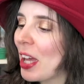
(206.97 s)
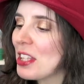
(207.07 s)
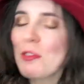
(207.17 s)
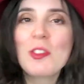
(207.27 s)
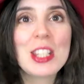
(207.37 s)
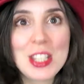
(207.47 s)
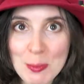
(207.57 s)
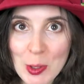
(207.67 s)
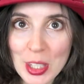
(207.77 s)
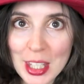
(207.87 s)
It's not really
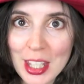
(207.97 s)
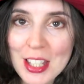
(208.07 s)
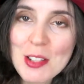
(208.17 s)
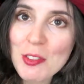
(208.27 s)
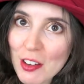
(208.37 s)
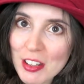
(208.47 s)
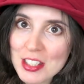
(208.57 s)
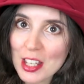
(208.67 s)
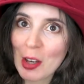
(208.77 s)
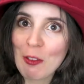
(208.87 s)
spooky. It's a fairy
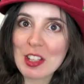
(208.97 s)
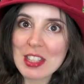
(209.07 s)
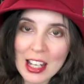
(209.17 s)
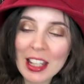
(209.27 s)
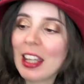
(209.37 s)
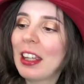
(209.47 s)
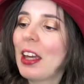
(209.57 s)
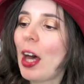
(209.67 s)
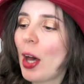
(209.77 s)
tale retelling,